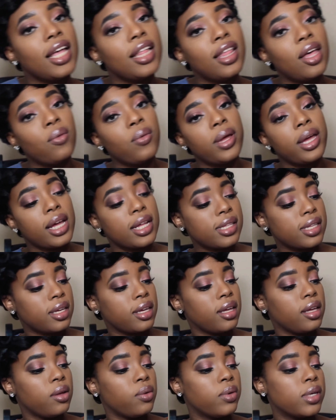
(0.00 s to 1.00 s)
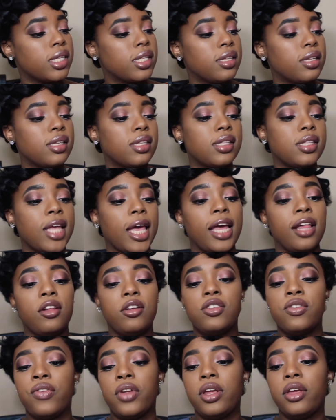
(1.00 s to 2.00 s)
that we had to get was this
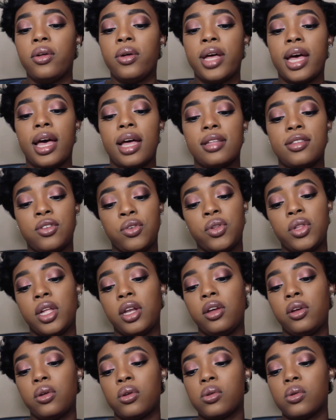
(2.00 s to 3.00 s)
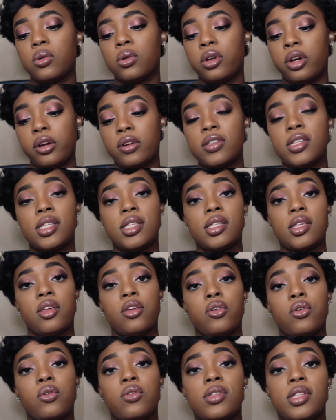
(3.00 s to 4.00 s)
Taylor's Video Guide to Clinical Nursing
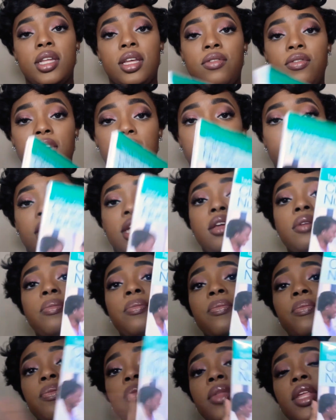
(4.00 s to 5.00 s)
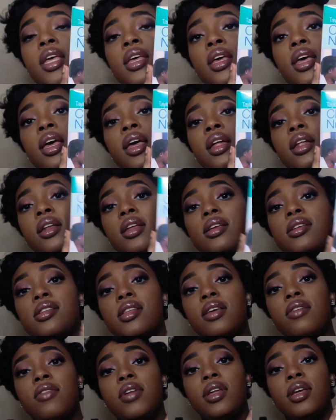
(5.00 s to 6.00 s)
Skills DVD. This
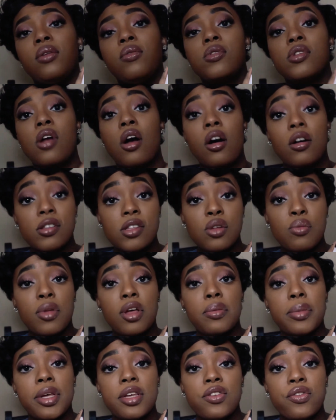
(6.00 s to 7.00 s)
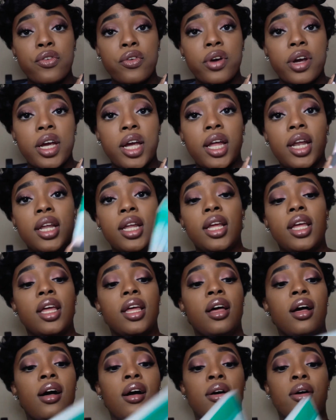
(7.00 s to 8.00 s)
DVD was also my best friend.
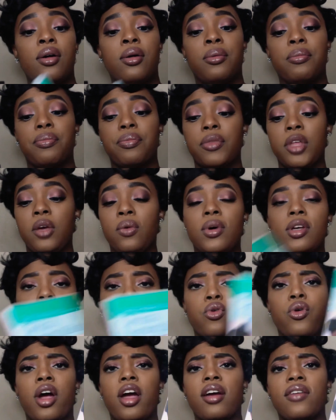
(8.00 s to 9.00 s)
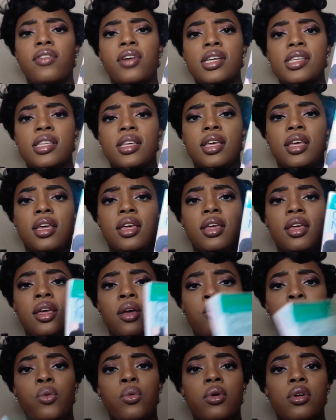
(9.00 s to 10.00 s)
It was required for us to get, and
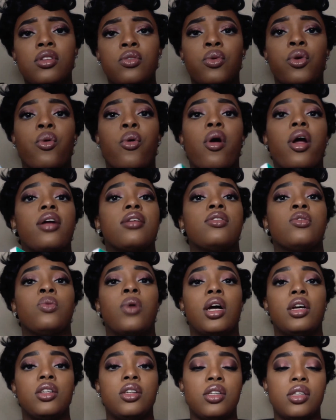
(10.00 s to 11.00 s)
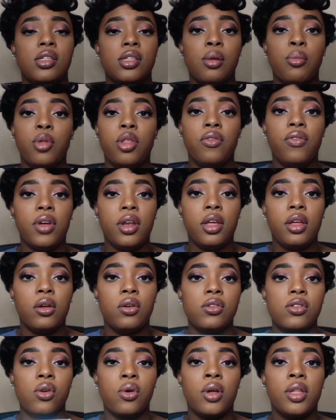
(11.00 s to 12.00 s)
we was required to watch some of the
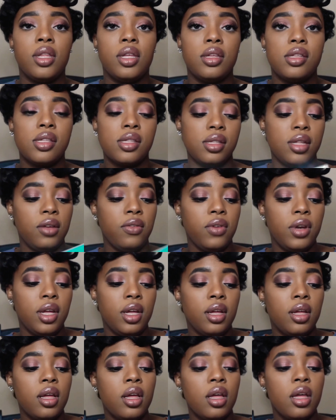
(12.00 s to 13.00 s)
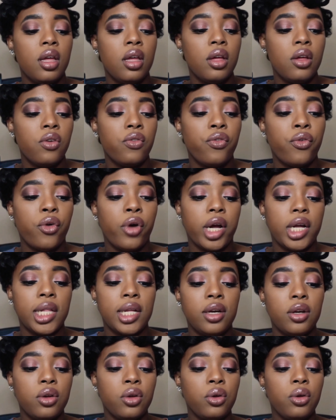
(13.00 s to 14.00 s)
videos on this DVD for
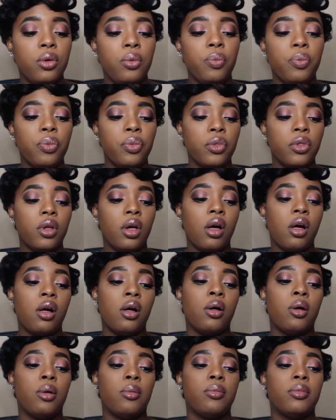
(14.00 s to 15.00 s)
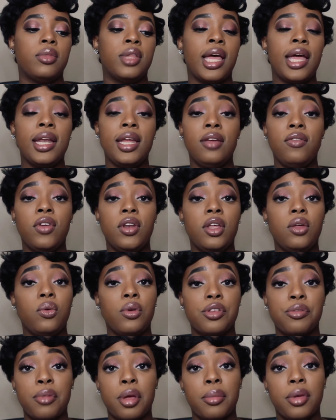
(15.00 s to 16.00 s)
clinical. That DVD
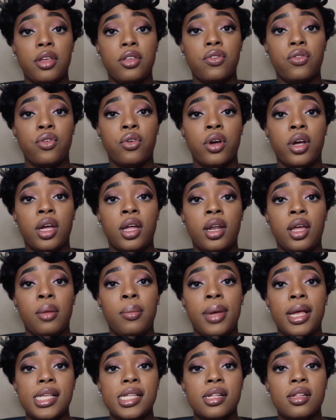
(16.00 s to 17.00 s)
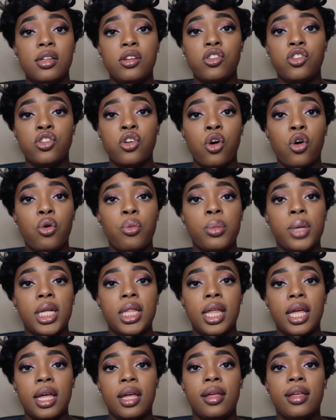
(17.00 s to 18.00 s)
was my best friend. It basically showed me
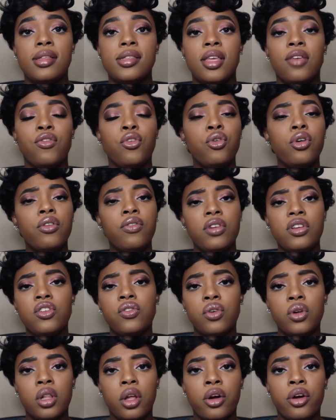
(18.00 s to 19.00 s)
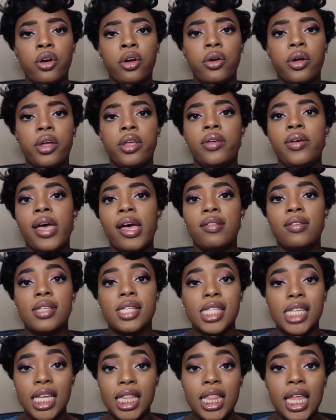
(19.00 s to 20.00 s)
things. If you're a visual learner and you have to
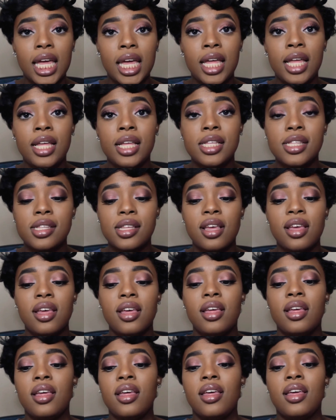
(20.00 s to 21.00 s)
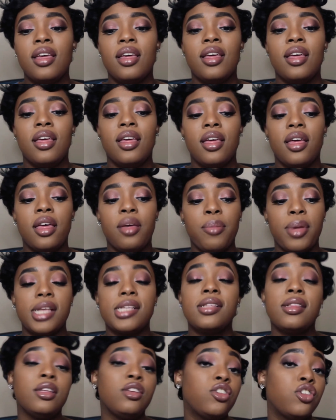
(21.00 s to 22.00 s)
see things, it
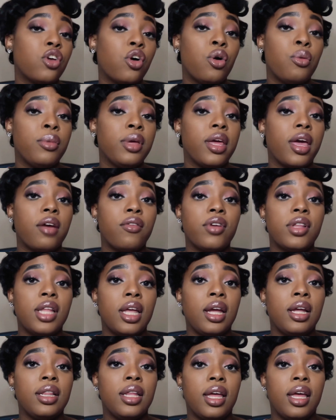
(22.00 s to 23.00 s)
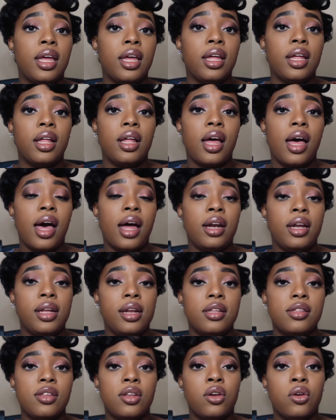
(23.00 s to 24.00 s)
basically showed me everything that I
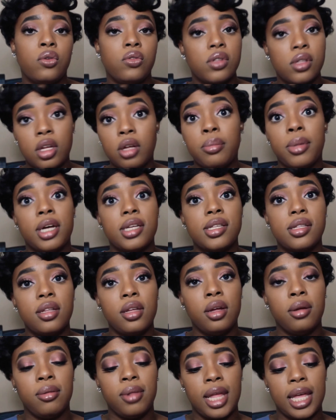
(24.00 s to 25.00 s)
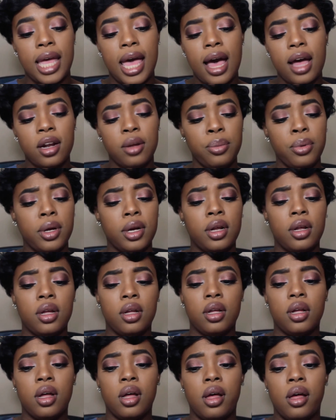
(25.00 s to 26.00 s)
needed to know step by step, like how to put
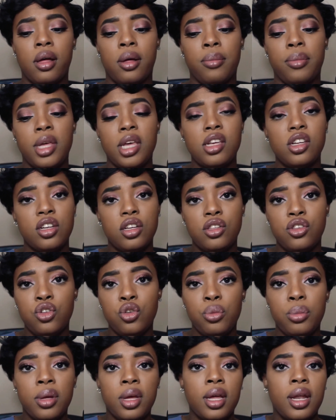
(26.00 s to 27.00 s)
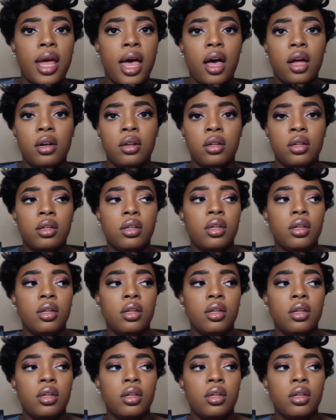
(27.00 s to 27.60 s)
a NG tube in, how to